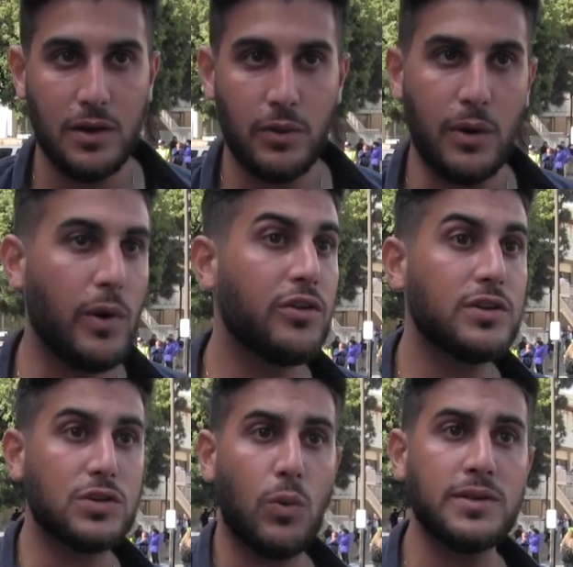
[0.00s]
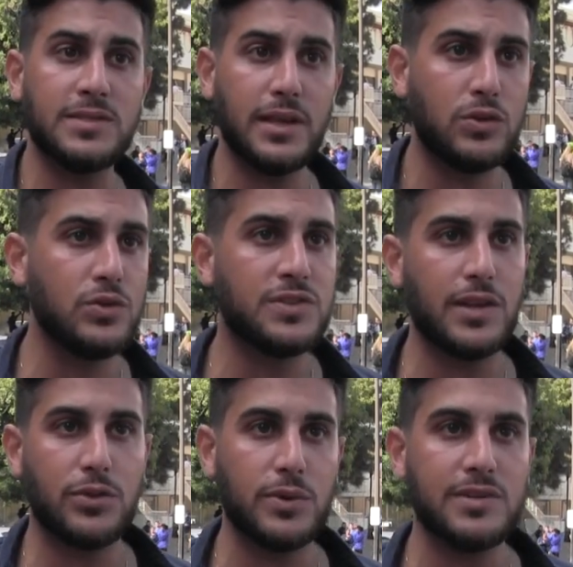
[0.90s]
Right, whether it's a one state, two
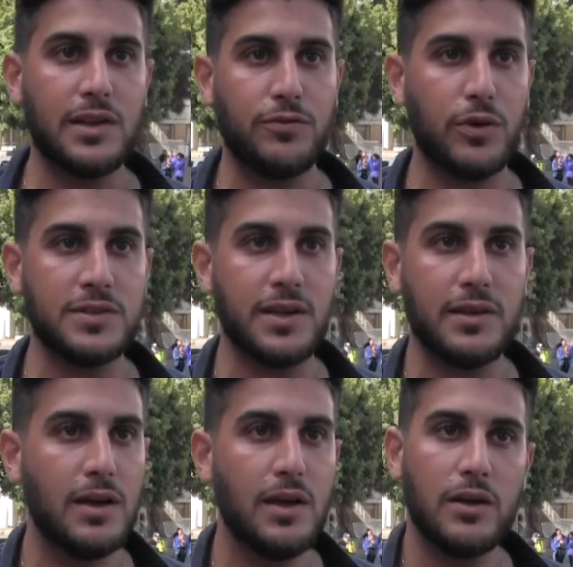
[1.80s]
state, three state, four state,